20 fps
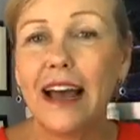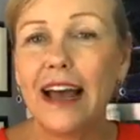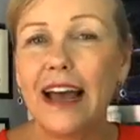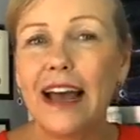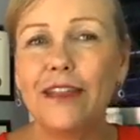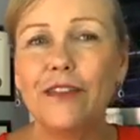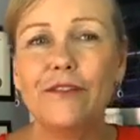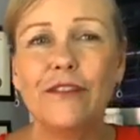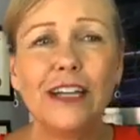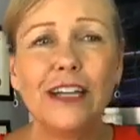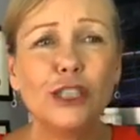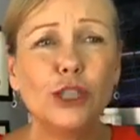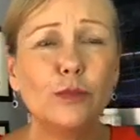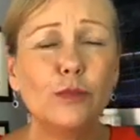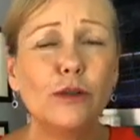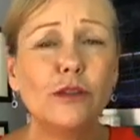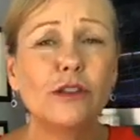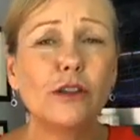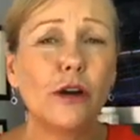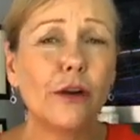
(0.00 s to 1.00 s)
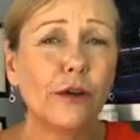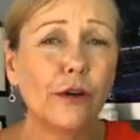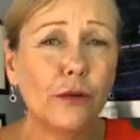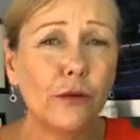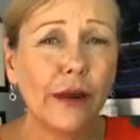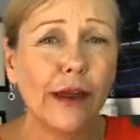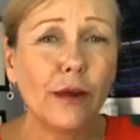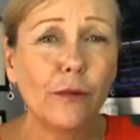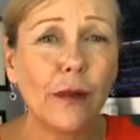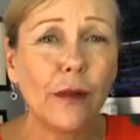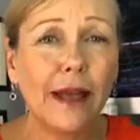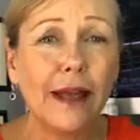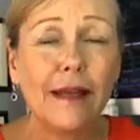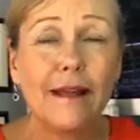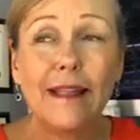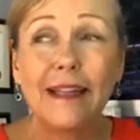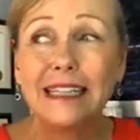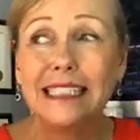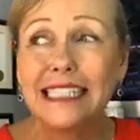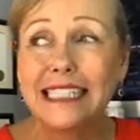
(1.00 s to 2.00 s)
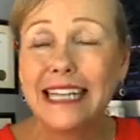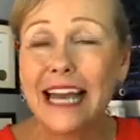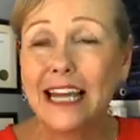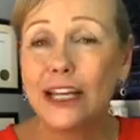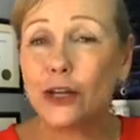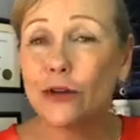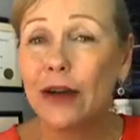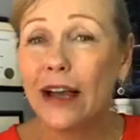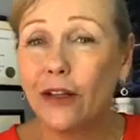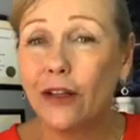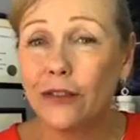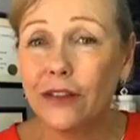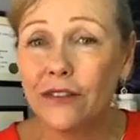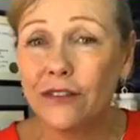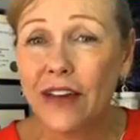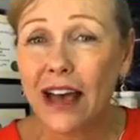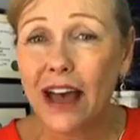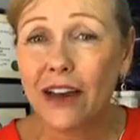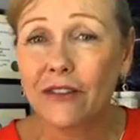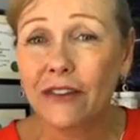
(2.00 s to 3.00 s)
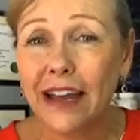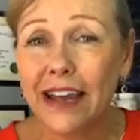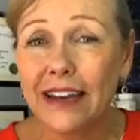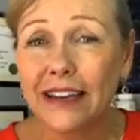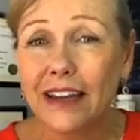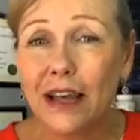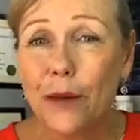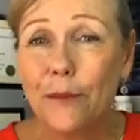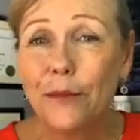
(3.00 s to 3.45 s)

And the vegetables are a great way to get your healthy fat, right?